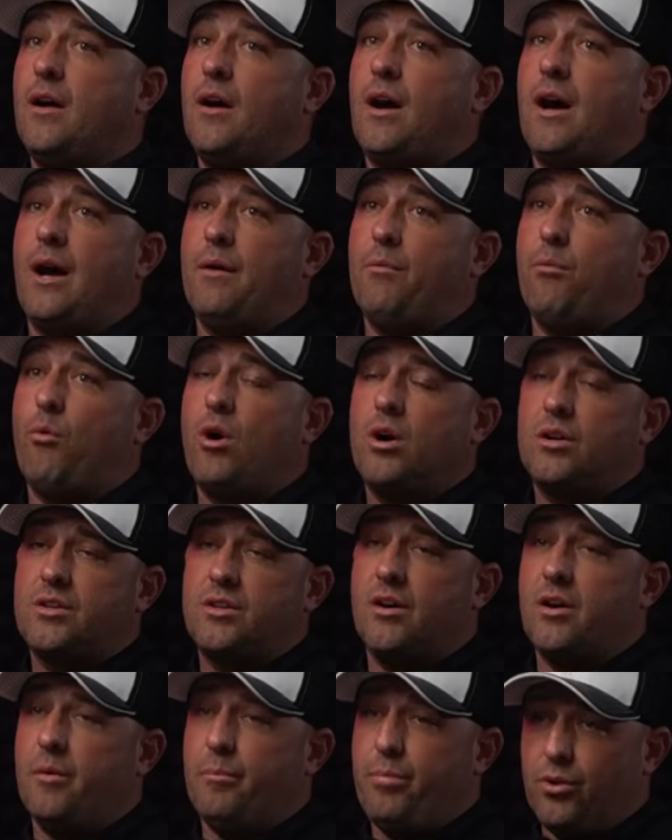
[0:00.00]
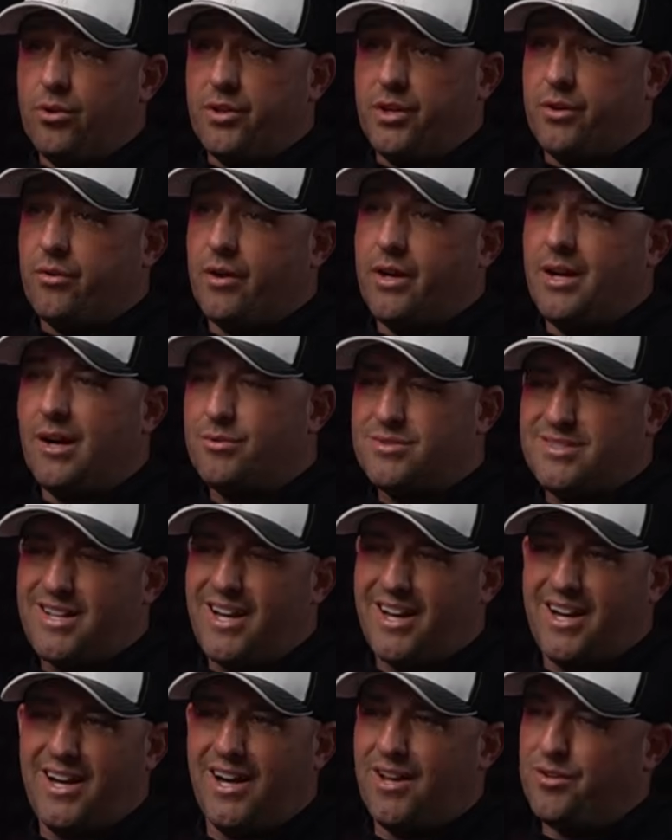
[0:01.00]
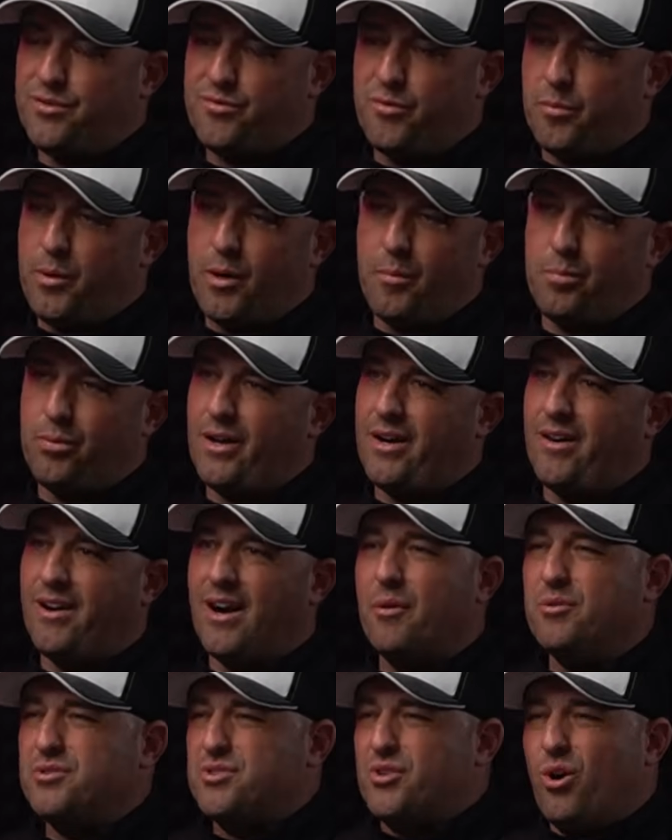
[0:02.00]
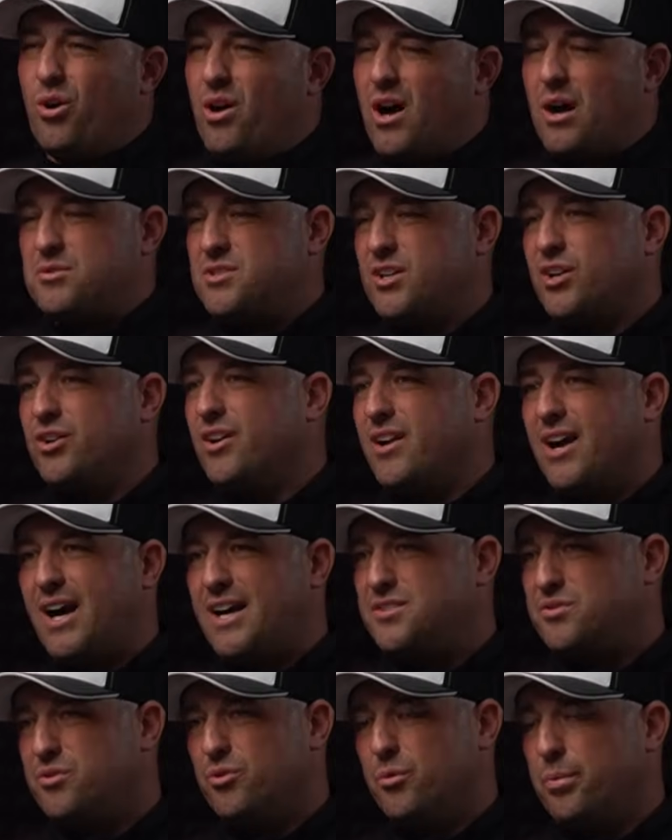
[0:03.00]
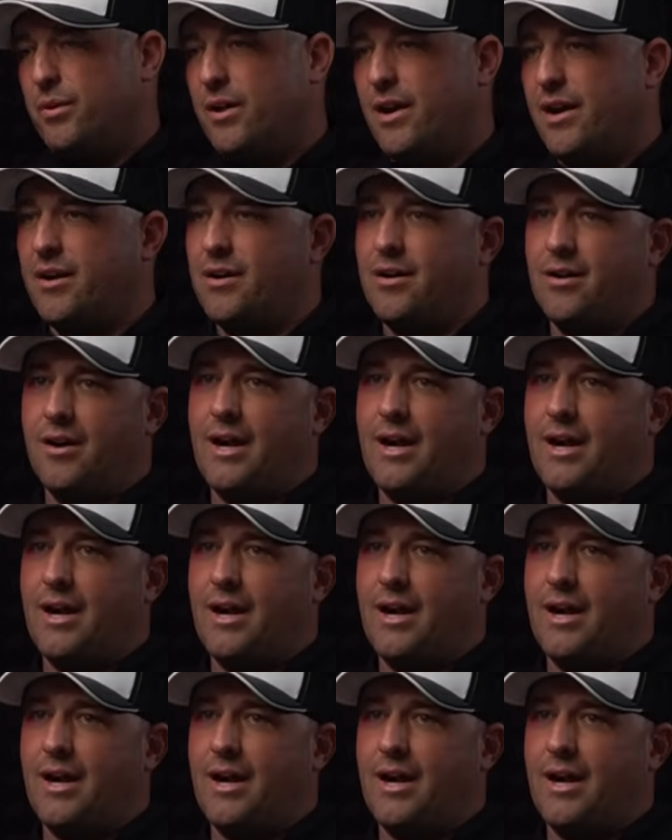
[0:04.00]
I walked on at Bowling Green. I was not a college football player. I was an I was a good high school player.